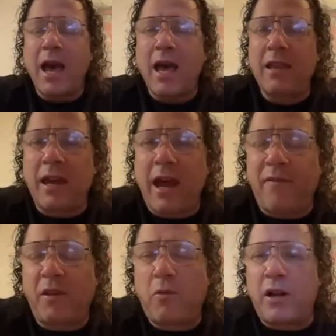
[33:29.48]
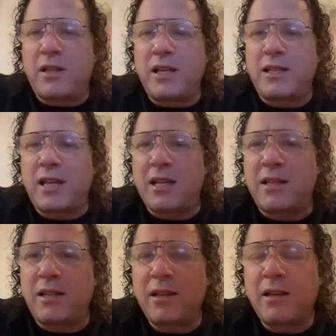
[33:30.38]
And then afterwards he
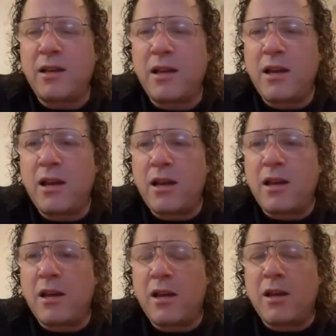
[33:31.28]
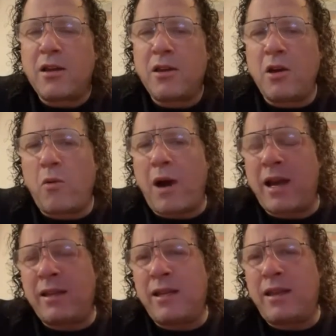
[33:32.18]
says, you know why
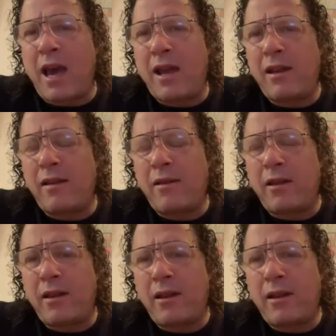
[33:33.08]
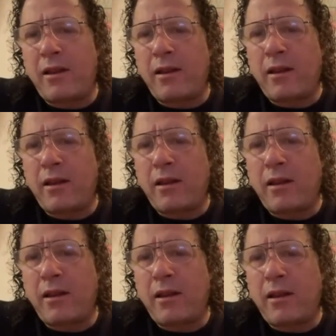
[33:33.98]
I did that?
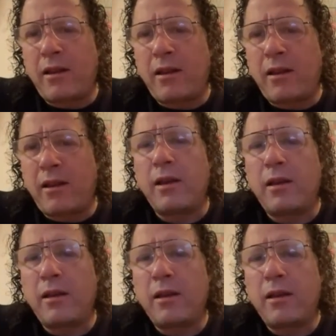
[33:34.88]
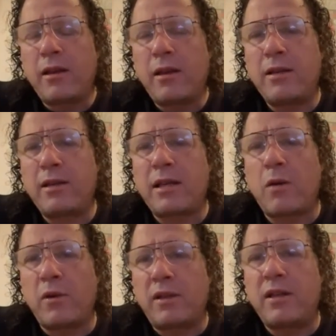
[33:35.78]
I says, why? He says, I
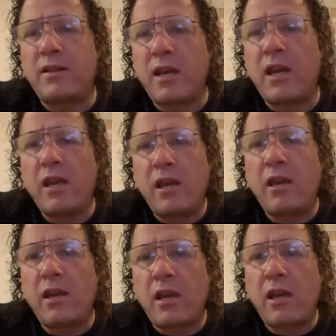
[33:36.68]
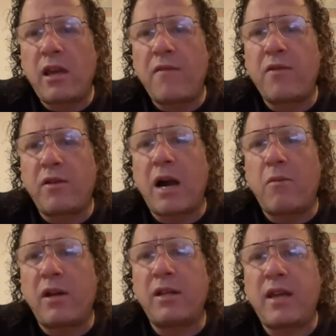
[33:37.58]
want to see if you got
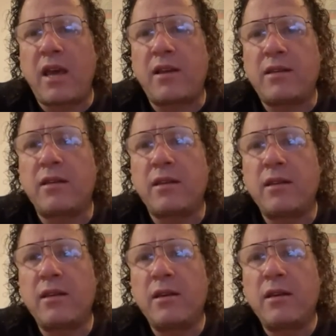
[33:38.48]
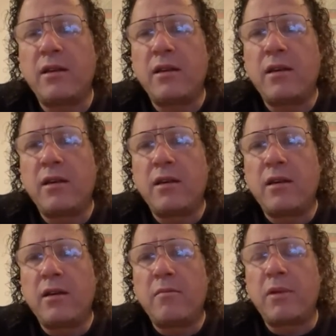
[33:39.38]
what it takes,
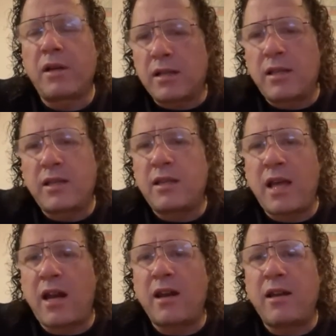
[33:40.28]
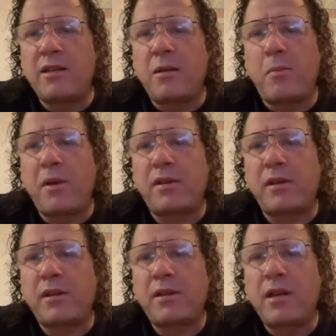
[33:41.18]
because this is not an easy
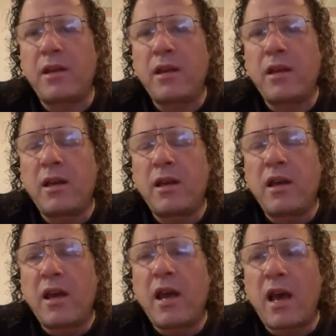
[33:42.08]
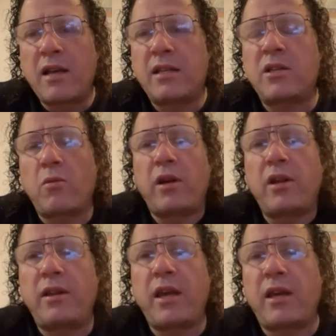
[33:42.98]
business. Mm-hmm. I said, so what do
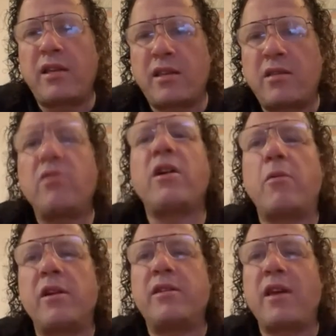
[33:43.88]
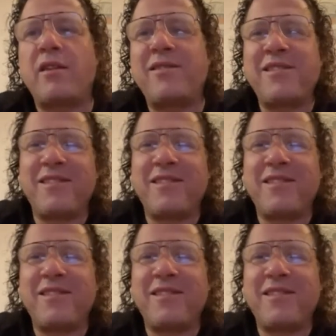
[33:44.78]
you think? He says, you got what it takes.